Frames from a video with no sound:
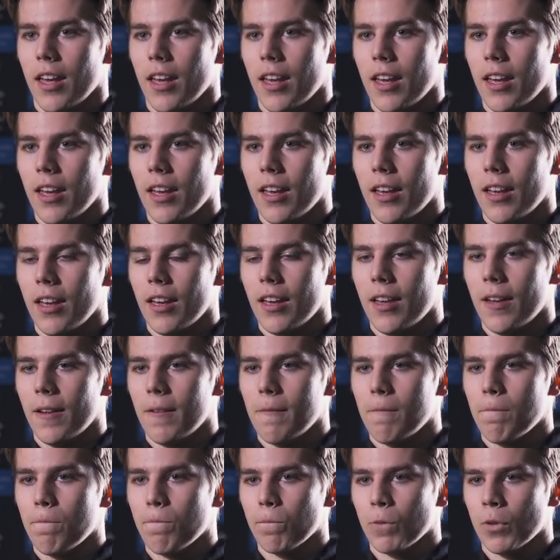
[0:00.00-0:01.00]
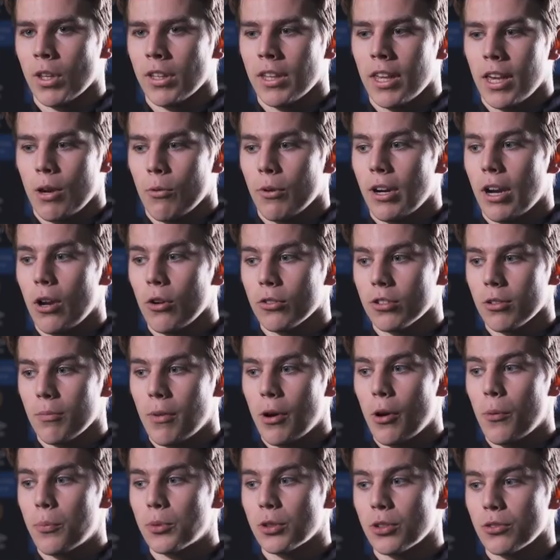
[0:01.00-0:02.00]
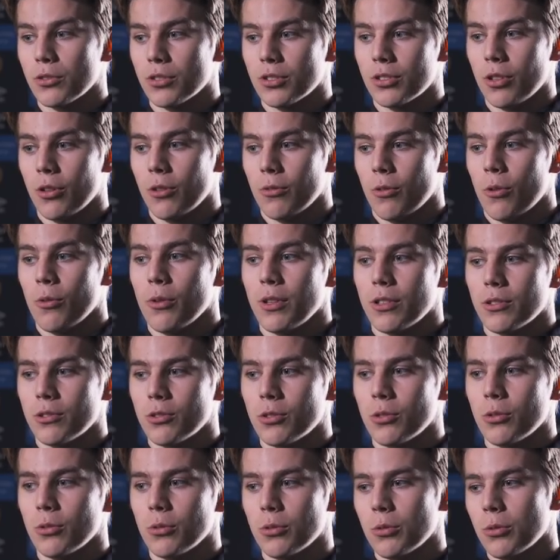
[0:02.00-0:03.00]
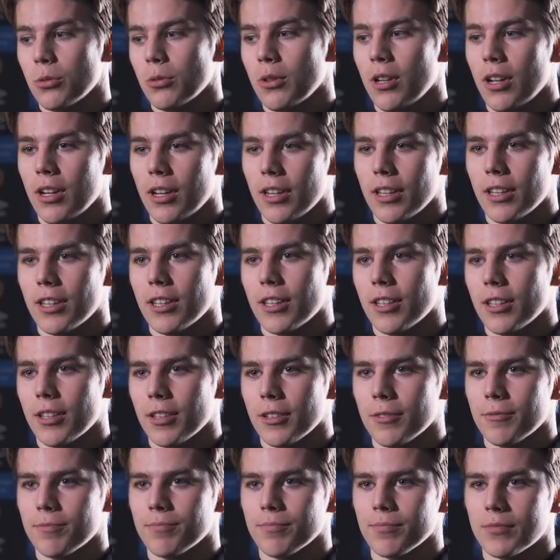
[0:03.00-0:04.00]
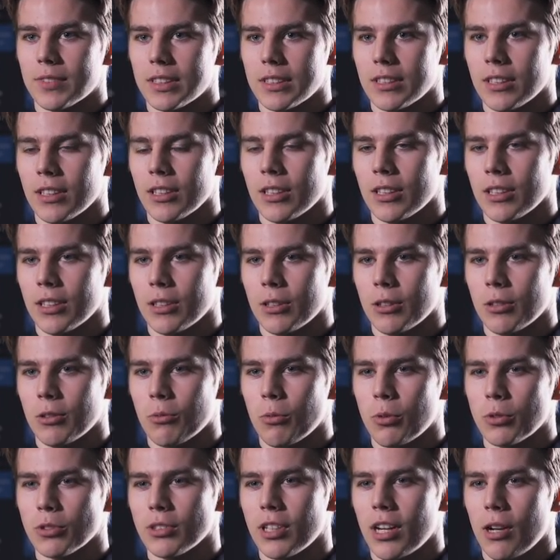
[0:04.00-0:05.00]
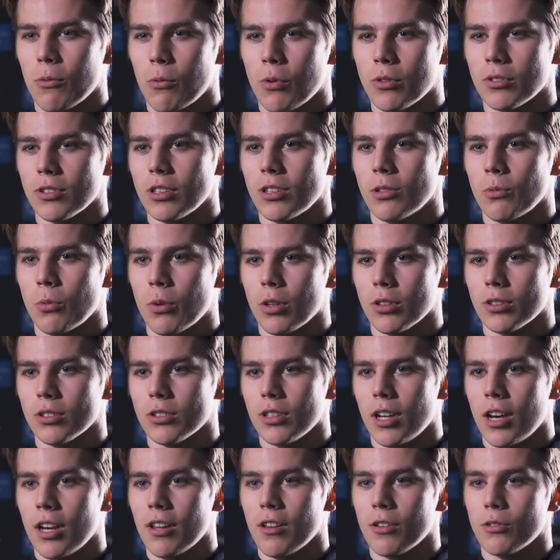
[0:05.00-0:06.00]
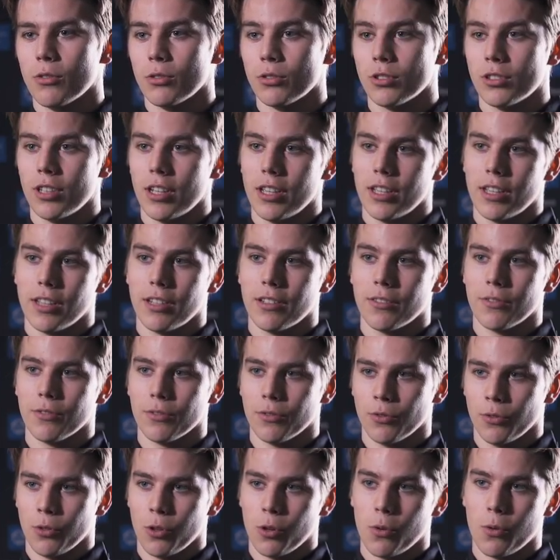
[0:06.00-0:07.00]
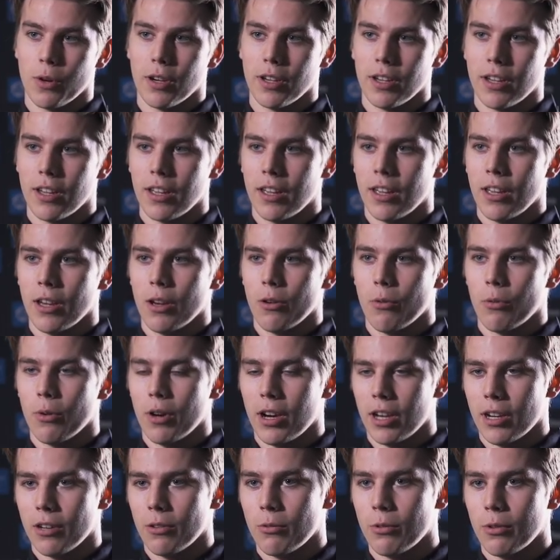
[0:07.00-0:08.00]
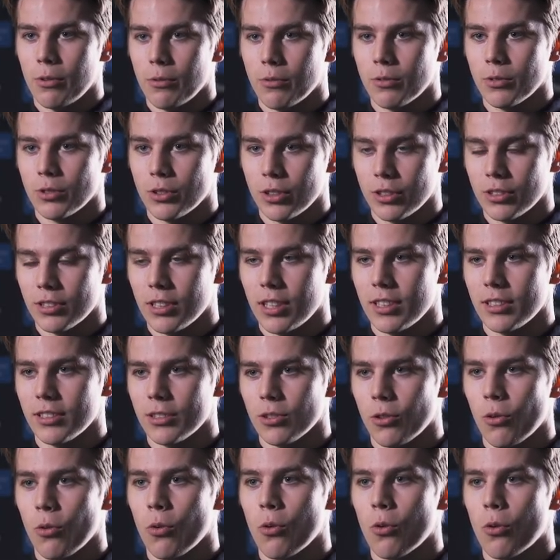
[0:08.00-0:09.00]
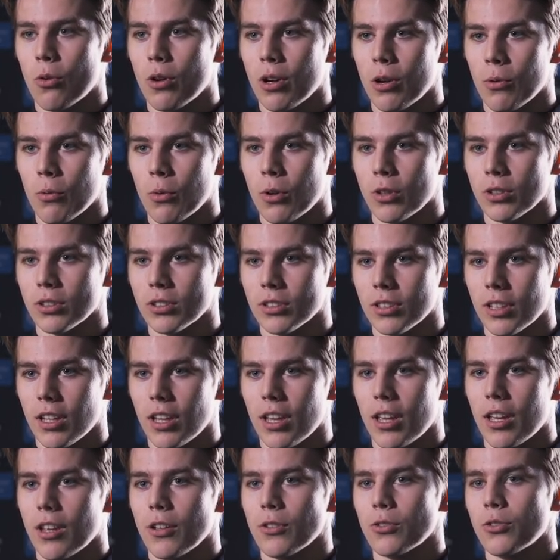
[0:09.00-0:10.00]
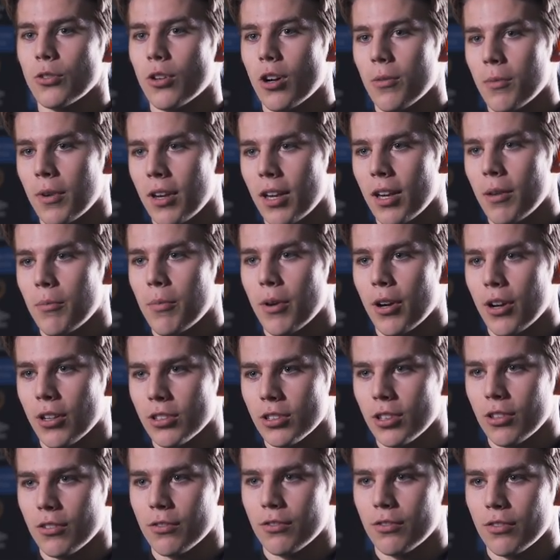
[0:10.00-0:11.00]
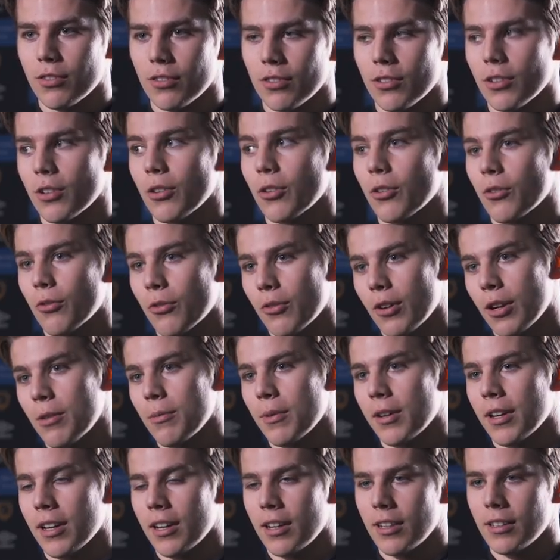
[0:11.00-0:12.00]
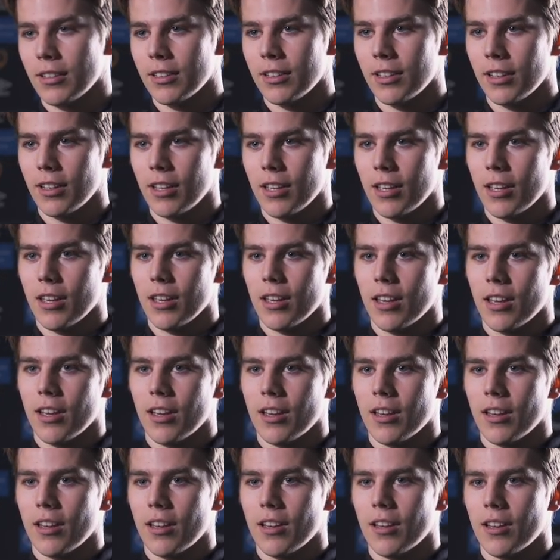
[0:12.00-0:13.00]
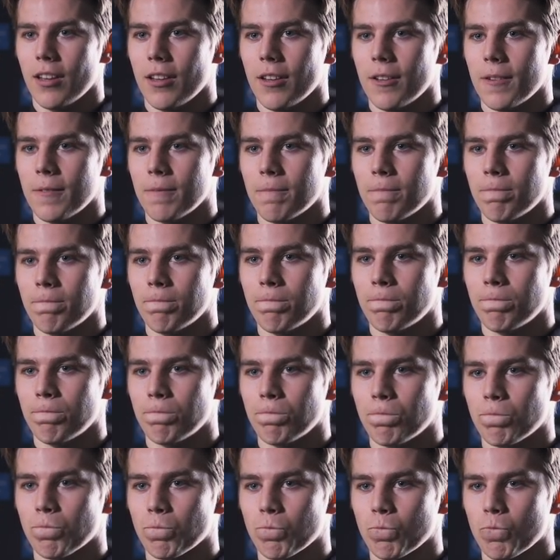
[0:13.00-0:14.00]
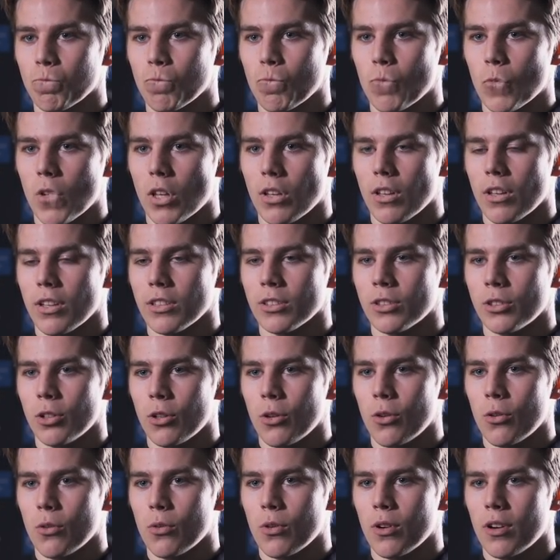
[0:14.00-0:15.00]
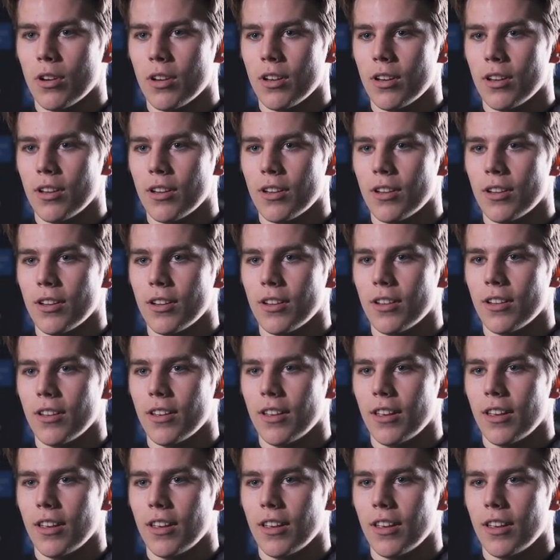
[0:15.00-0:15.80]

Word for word: um, yeah, when I looked at my options, the only two like uh, ones that I wanted was either to stay in Norway we had a success, or it was to come here because of Grant McCann. Um, so, uh,